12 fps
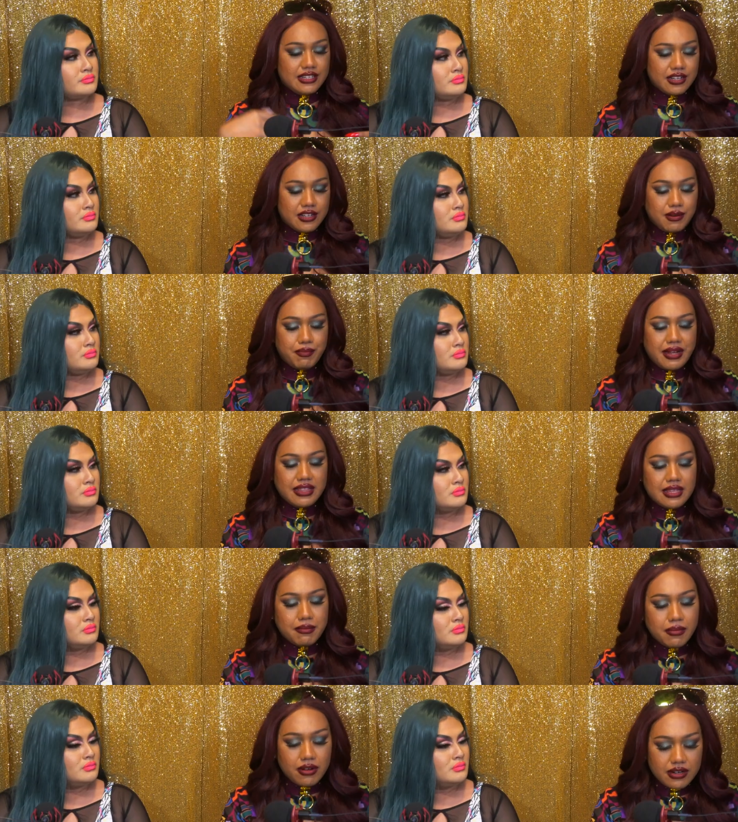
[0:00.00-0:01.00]
Speaker 1: so I'm gonna paint
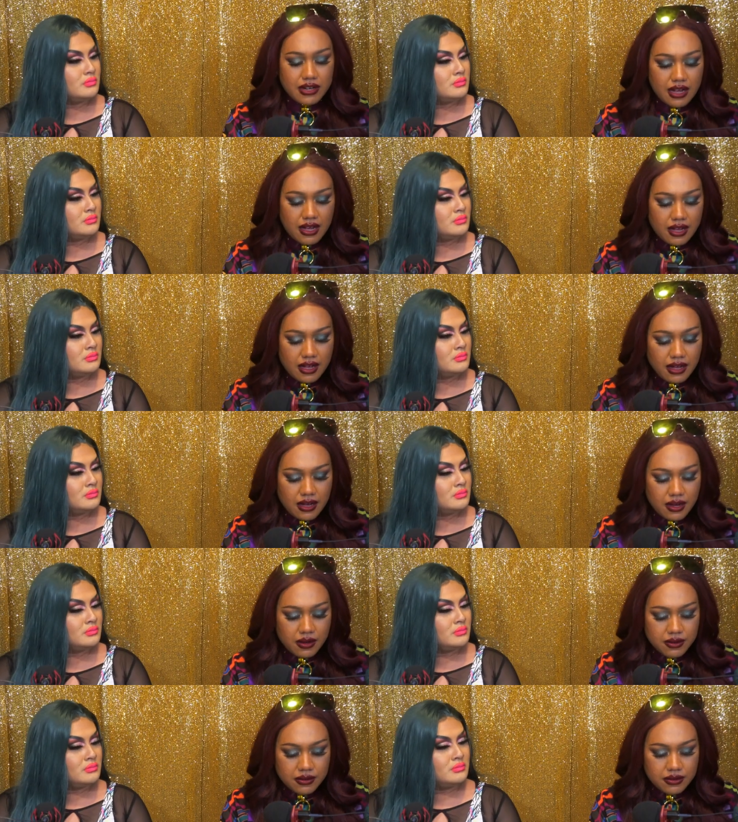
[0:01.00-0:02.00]
them on
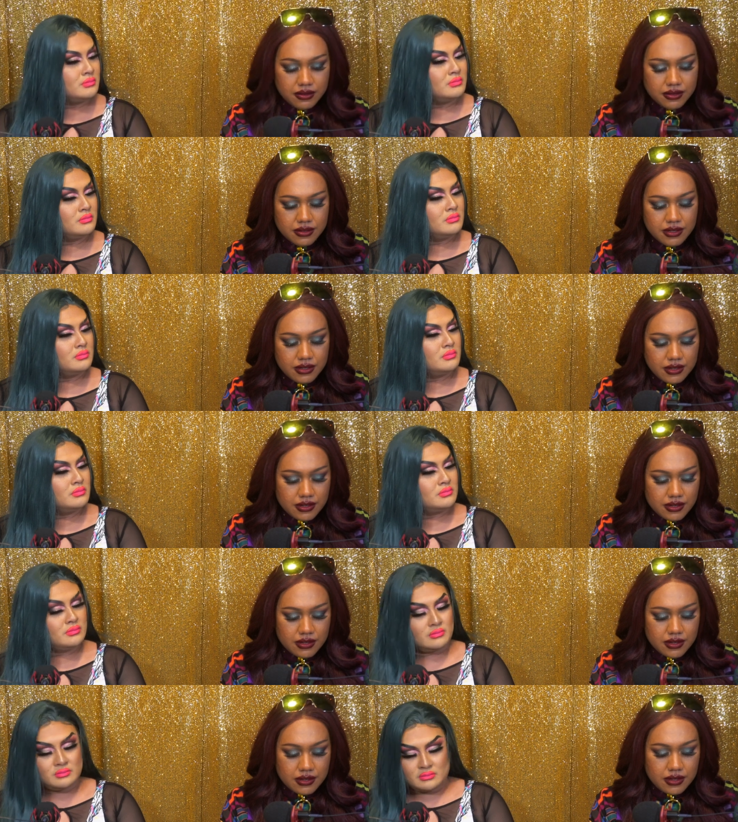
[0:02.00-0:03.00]
now.
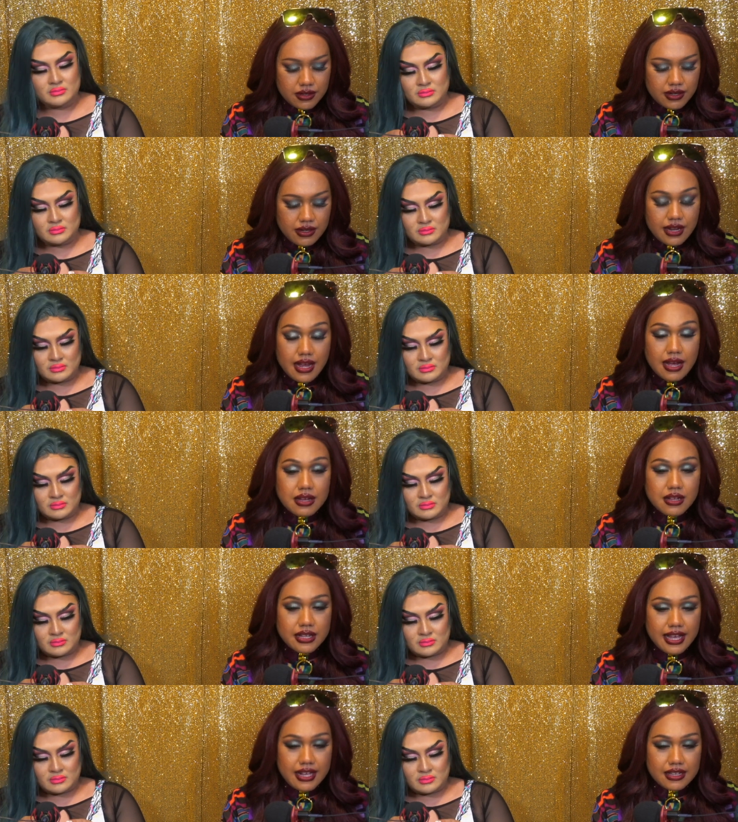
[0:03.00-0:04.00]
Yeah,
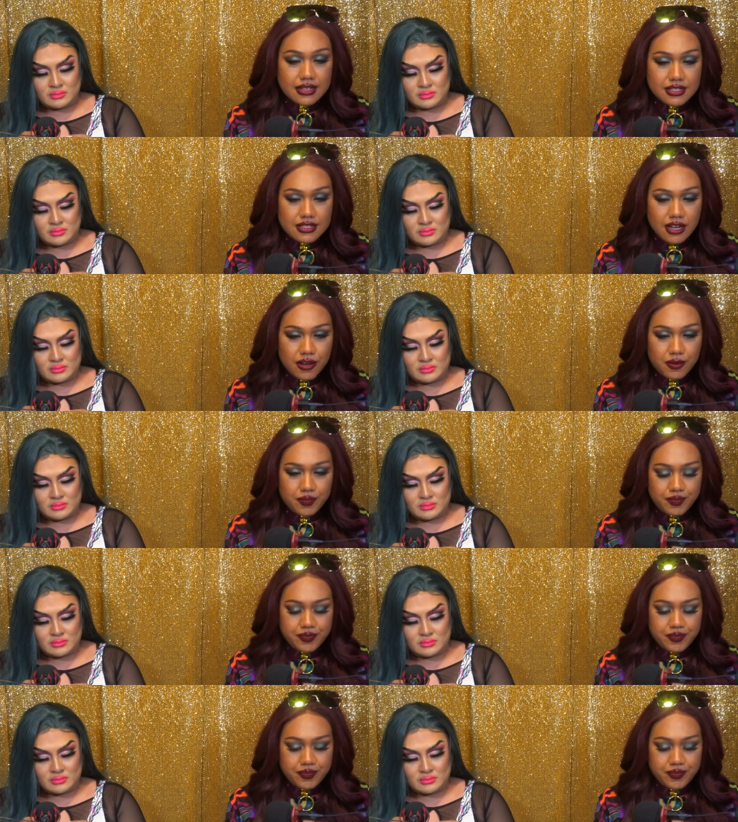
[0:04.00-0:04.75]
okay, so